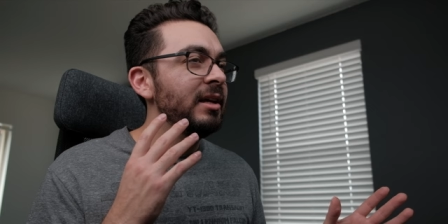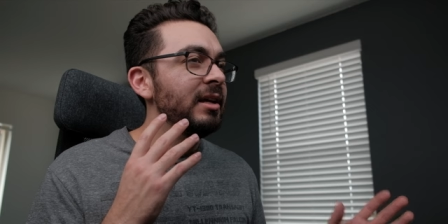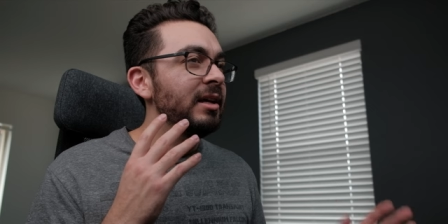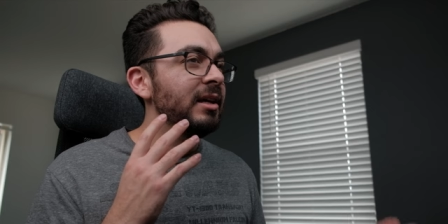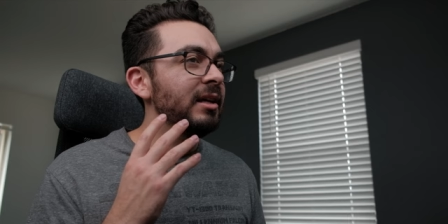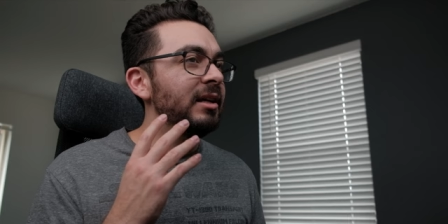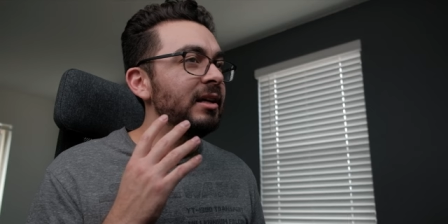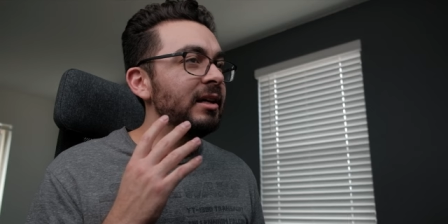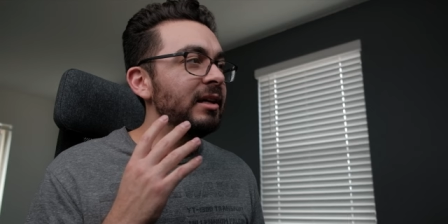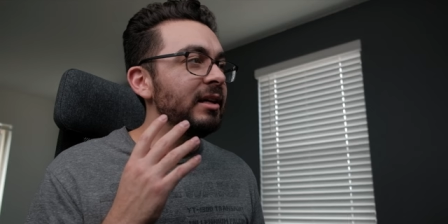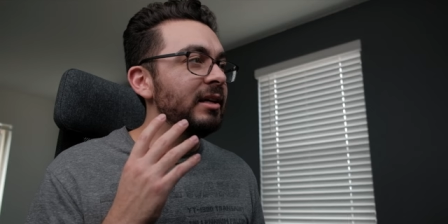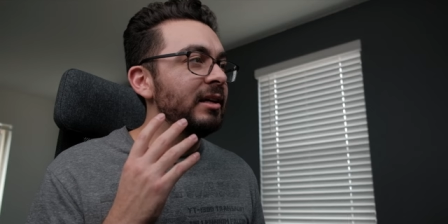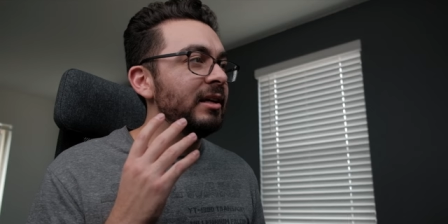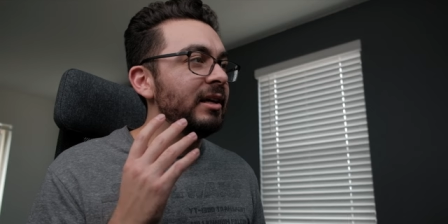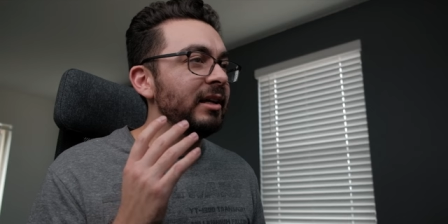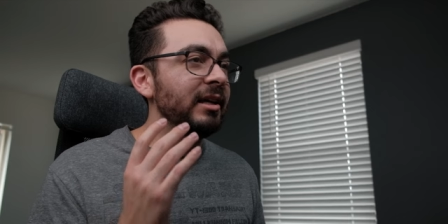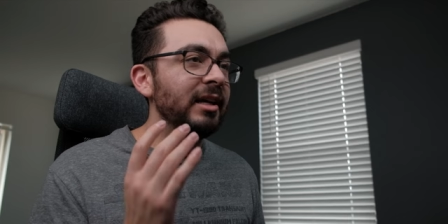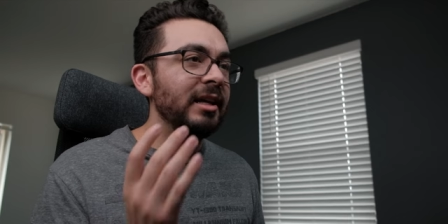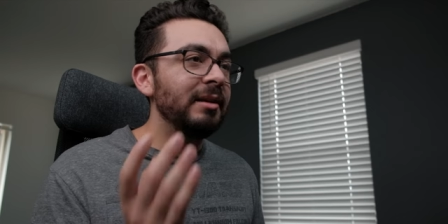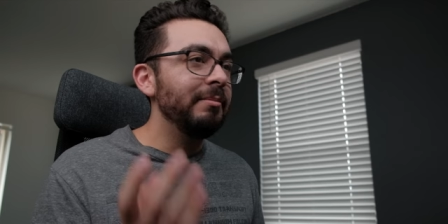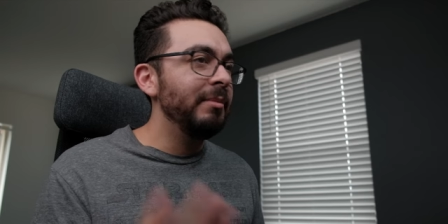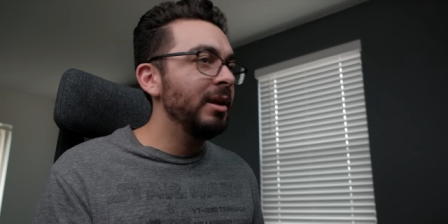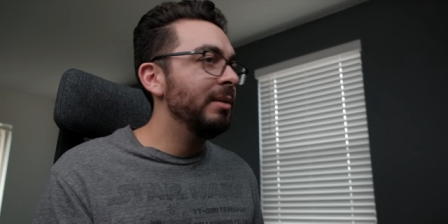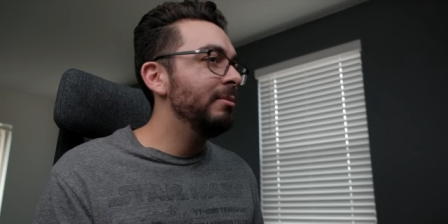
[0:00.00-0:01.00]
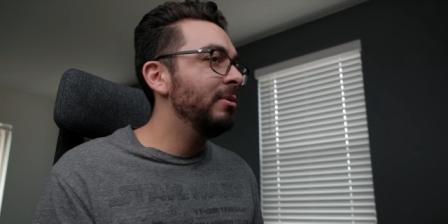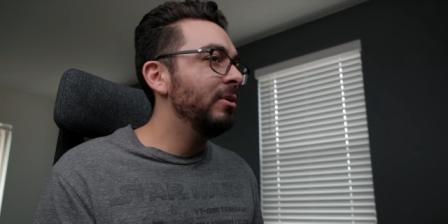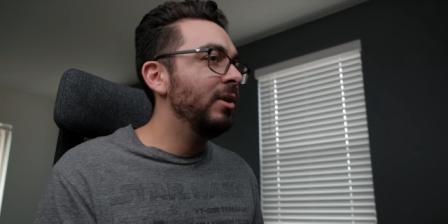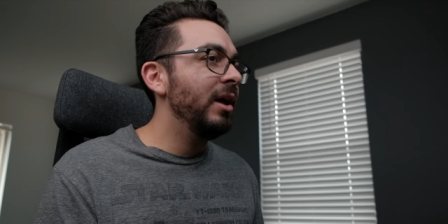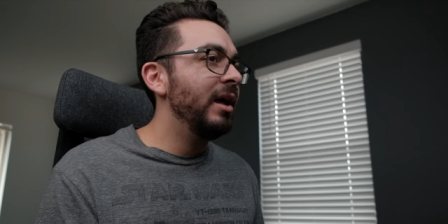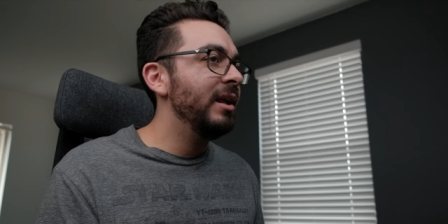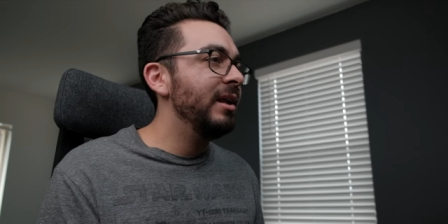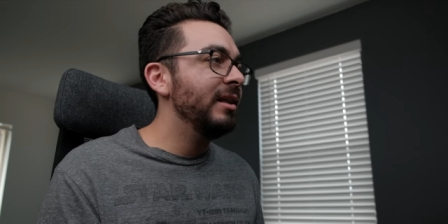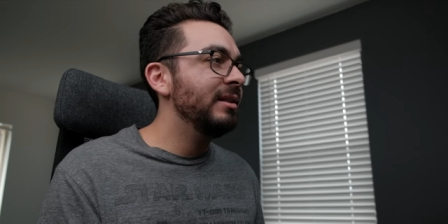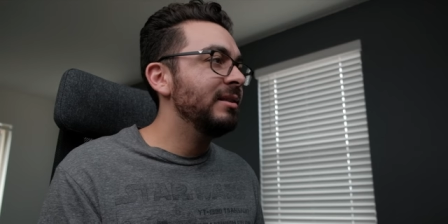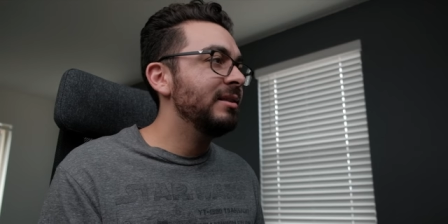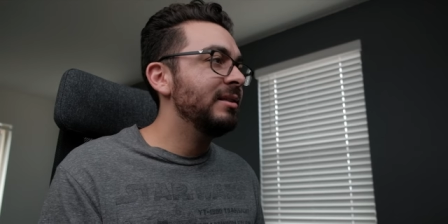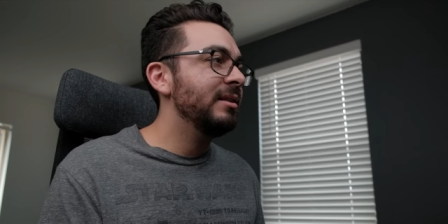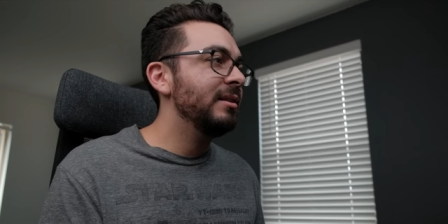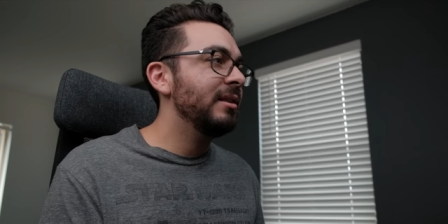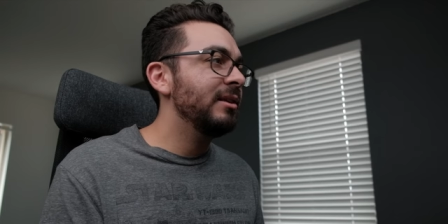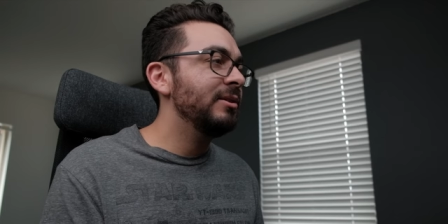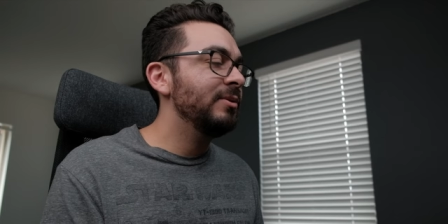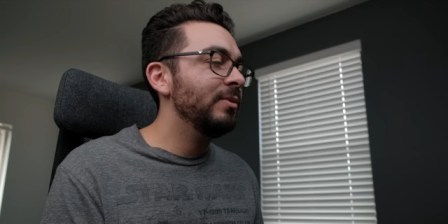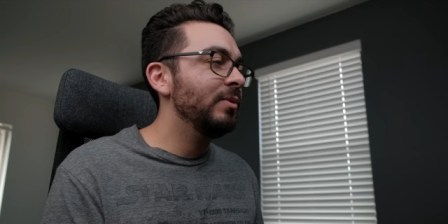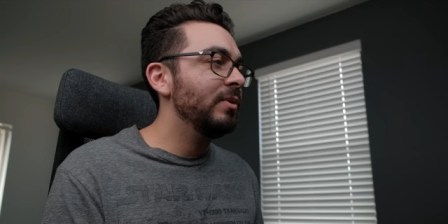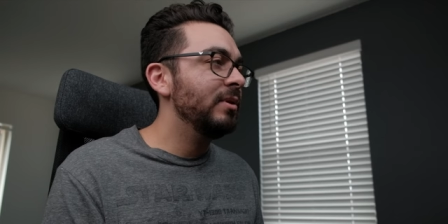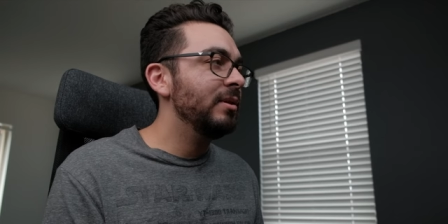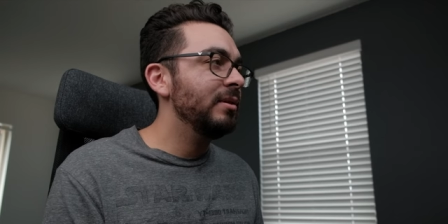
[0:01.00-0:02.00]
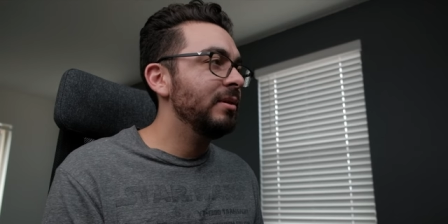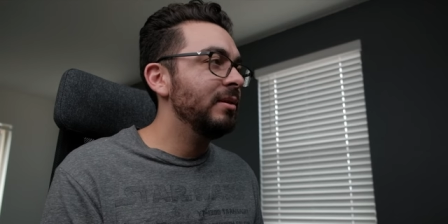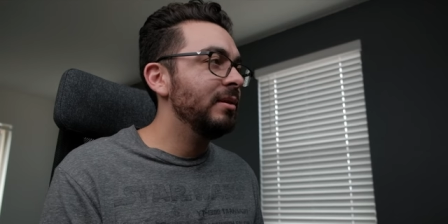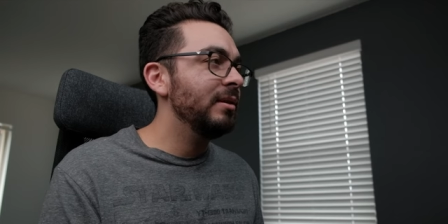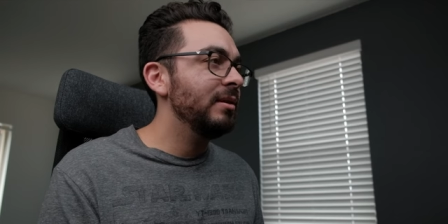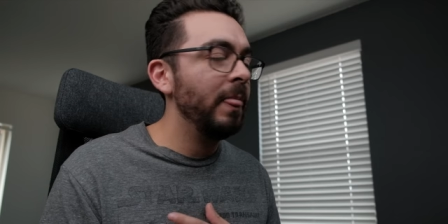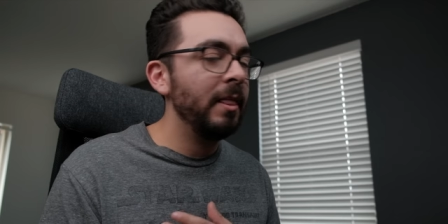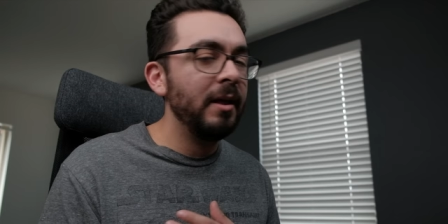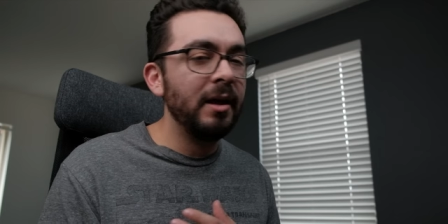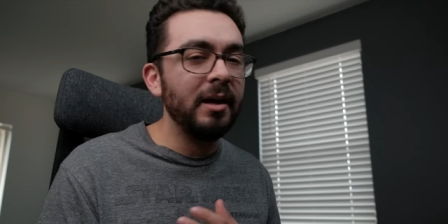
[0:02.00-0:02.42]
Uh, again, minimal edits to this one.